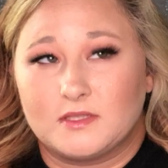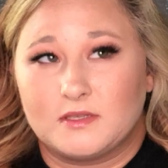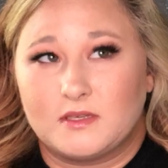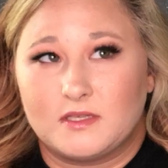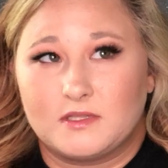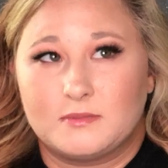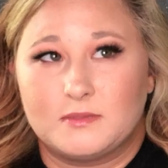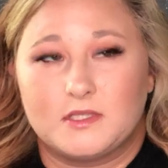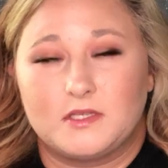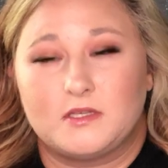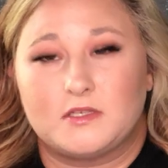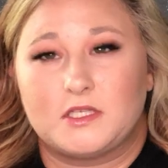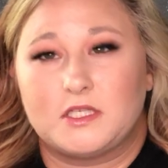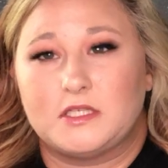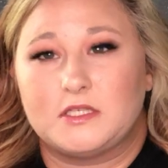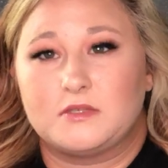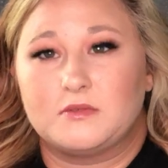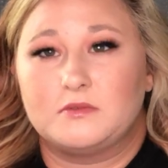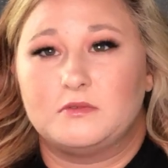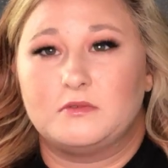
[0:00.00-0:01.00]
to
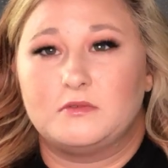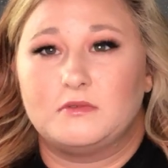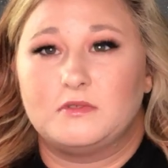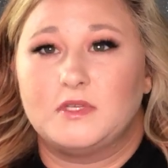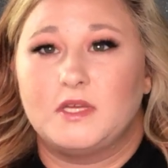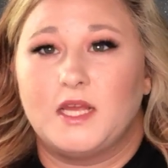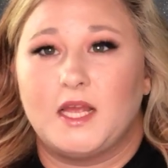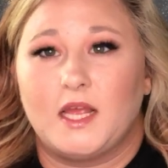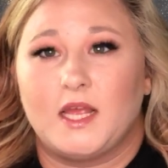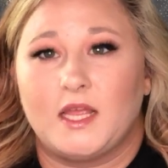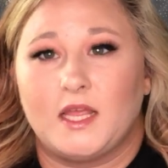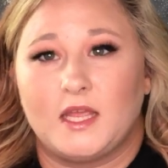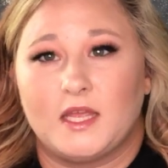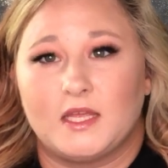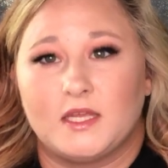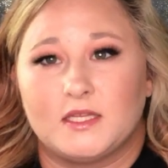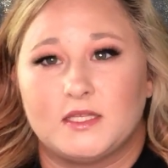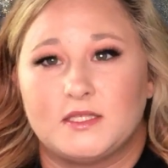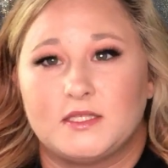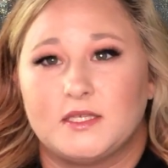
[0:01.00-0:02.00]
cosmetology school,
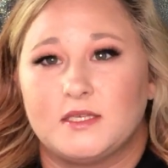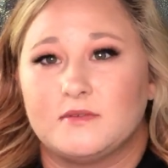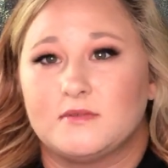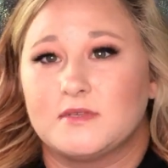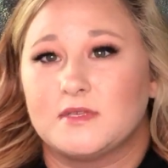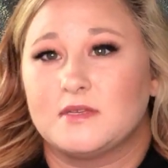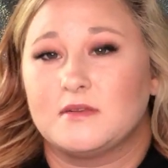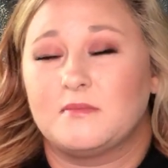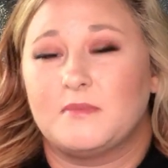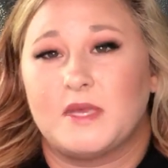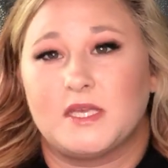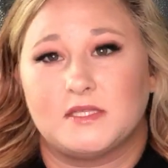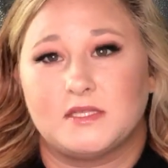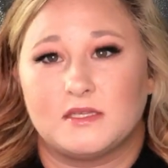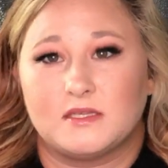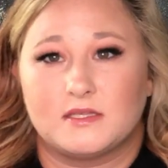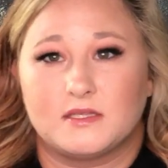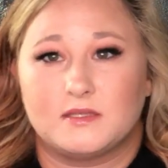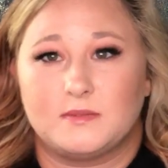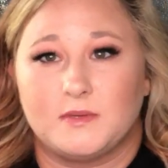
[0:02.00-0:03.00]
and it was an
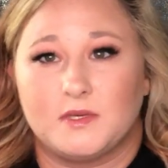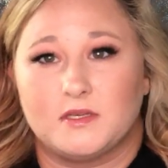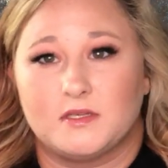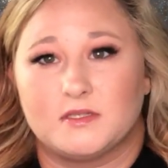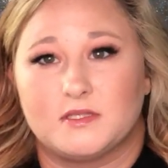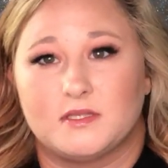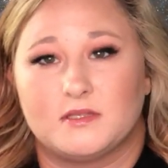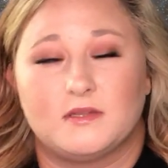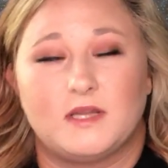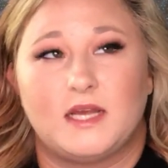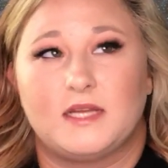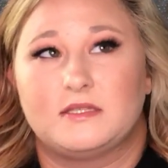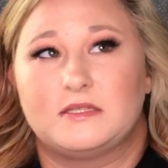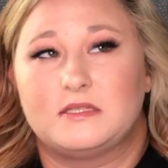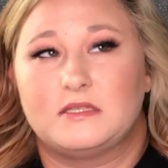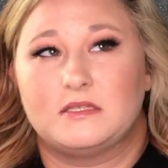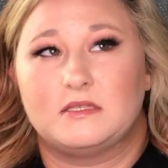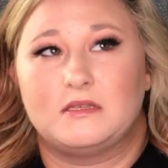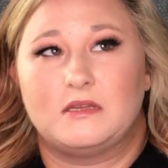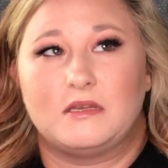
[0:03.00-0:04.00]
amazing experience. It
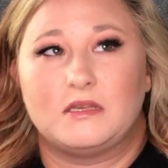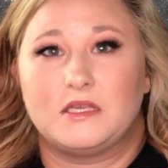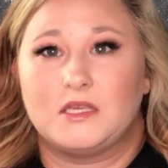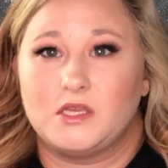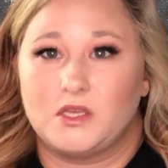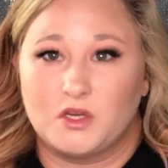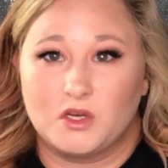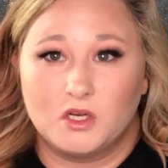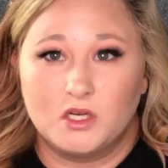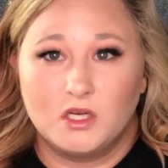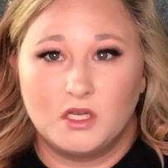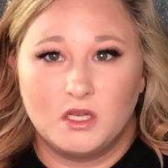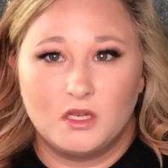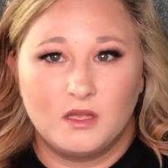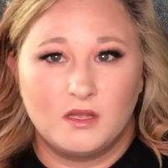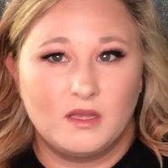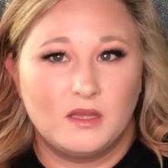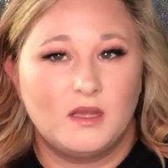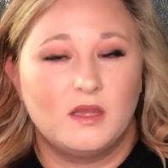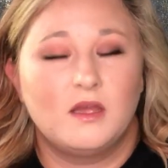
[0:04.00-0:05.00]
lasted a year.
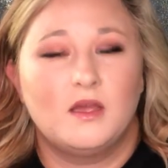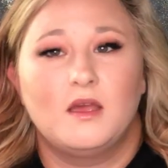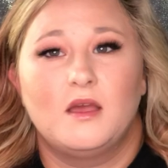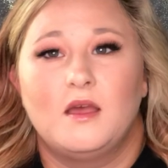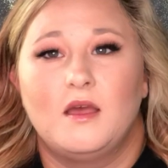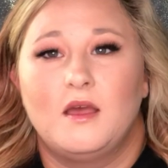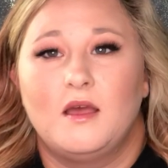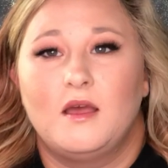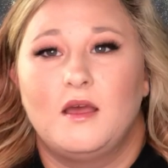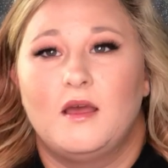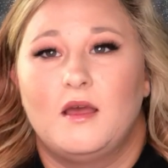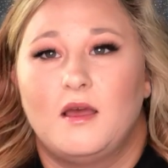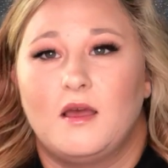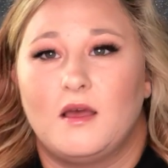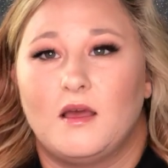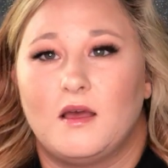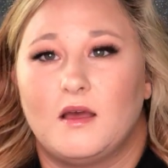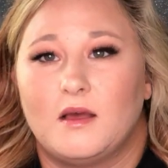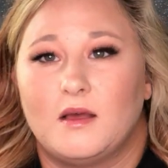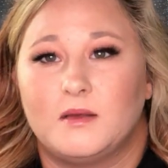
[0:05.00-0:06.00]

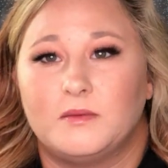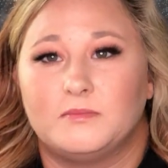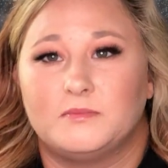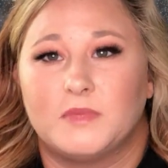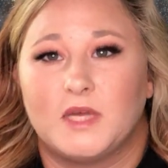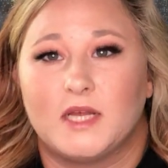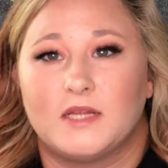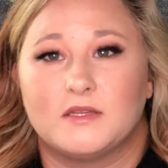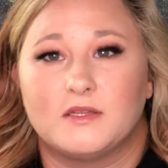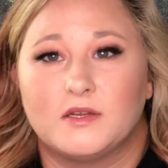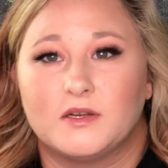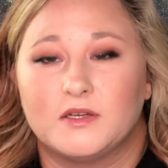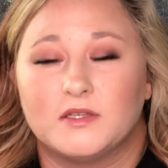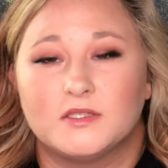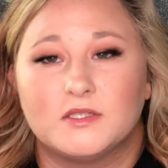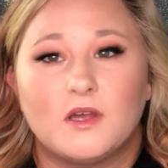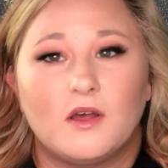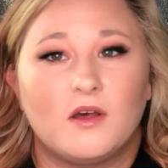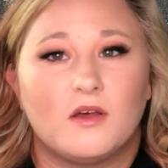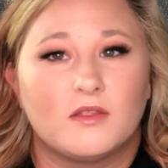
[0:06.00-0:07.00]
I
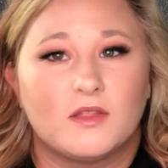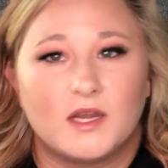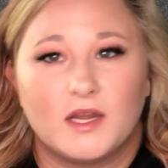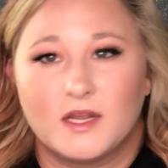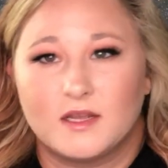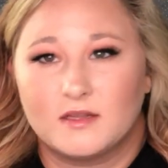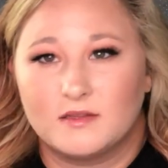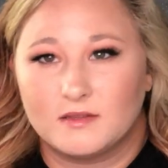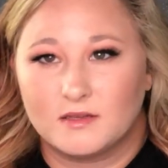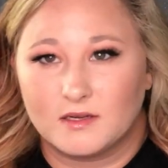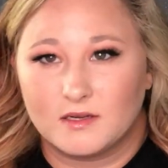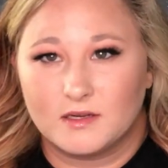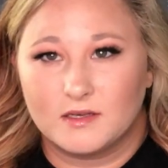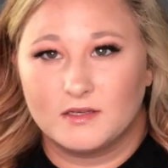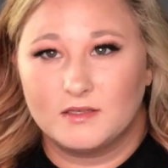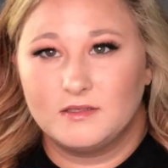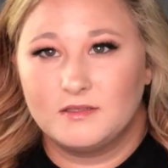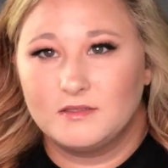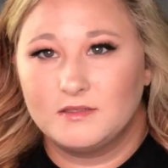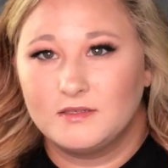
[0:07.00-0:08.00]
learned all that I could
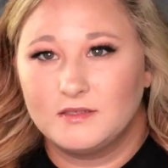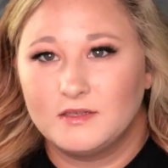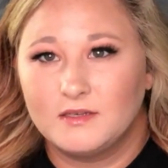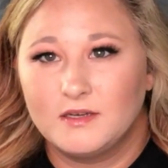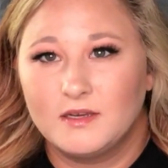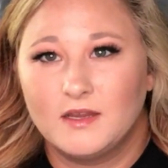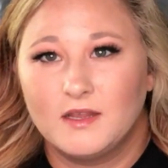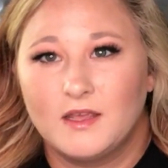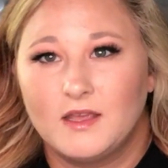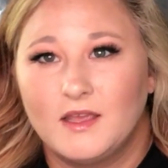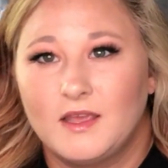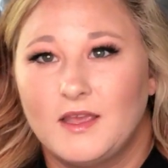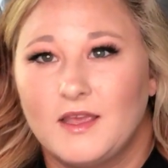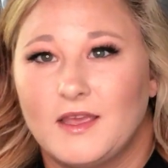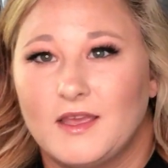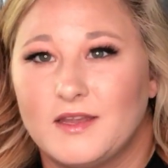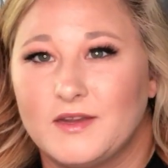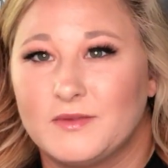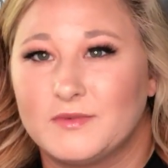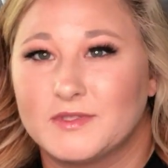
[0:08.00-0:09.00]
learn,
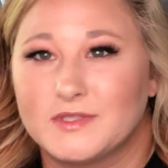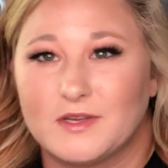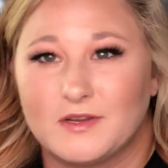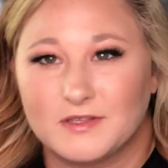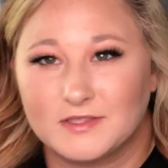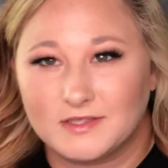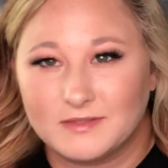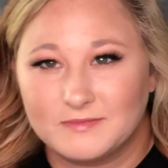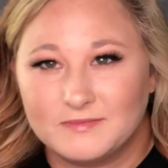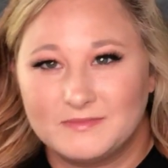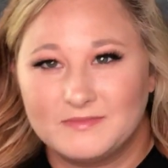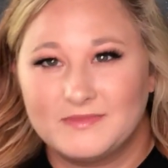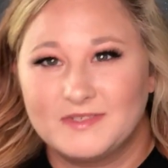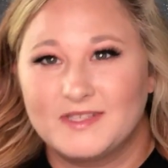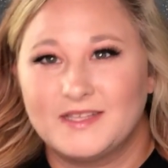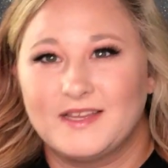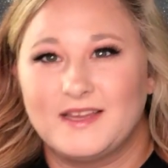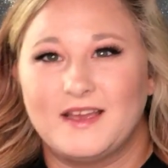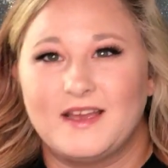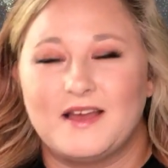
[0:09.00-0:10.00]
and it was awesome.
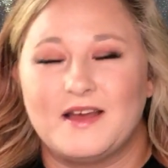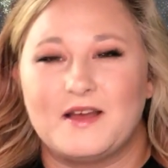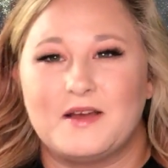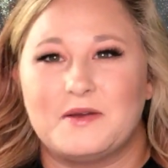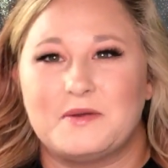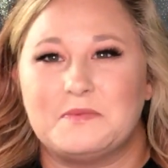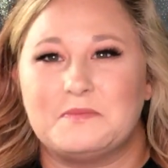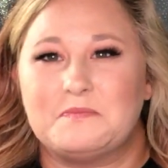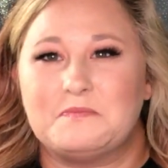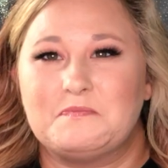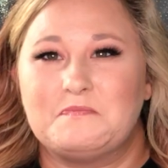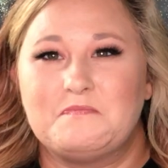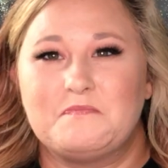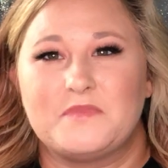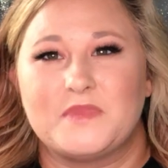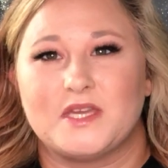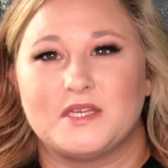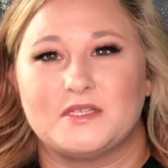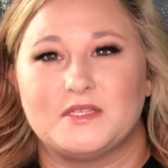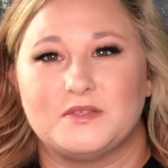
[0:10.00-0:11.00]

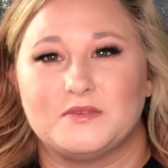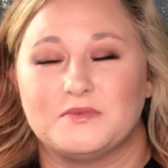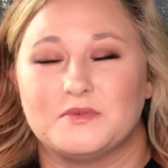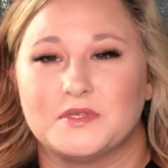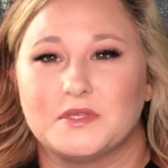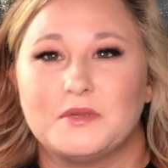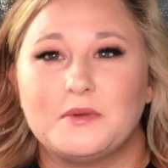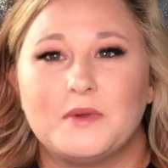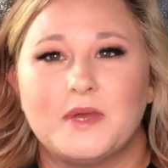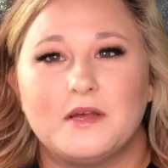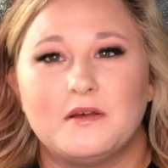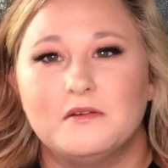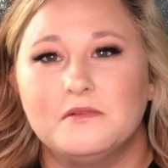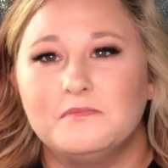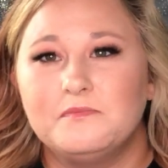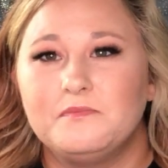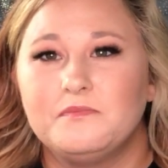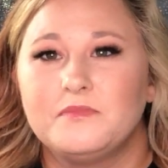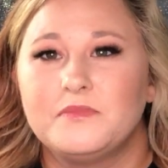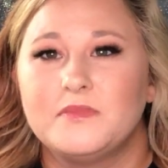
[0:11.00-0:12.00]
I did really well.